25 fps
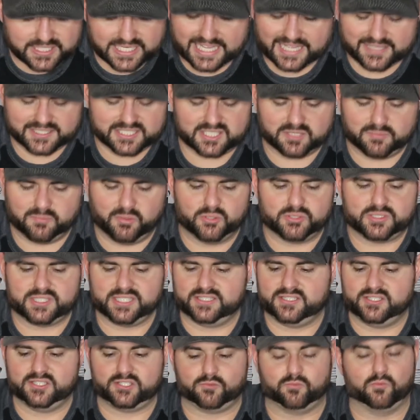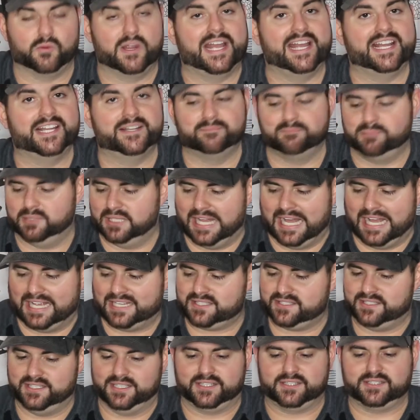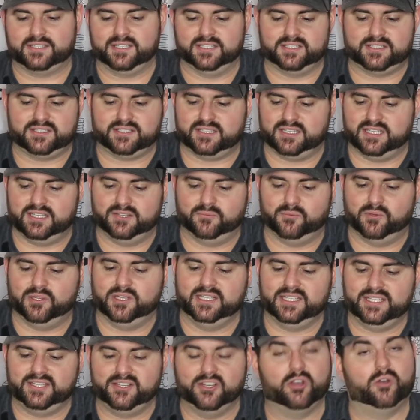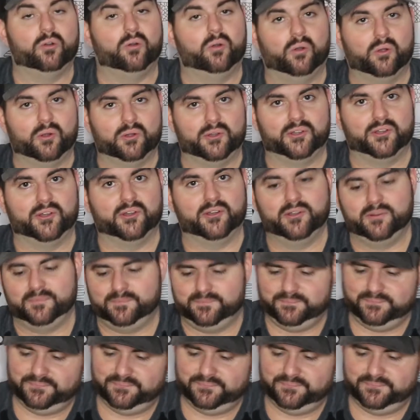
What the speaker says: Yeah, so mostly just random plastics. It's in really no order.